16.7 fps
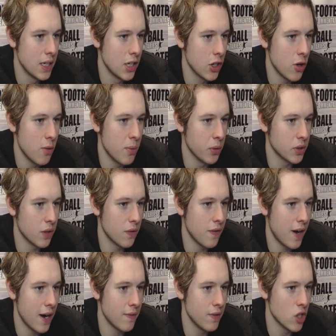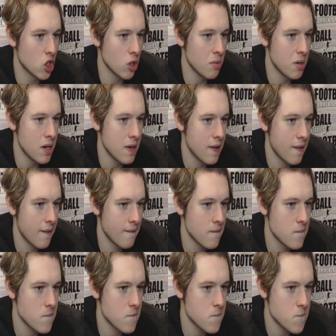coming up to 5 in the summer.
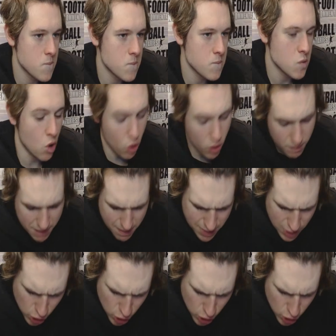Or maybe in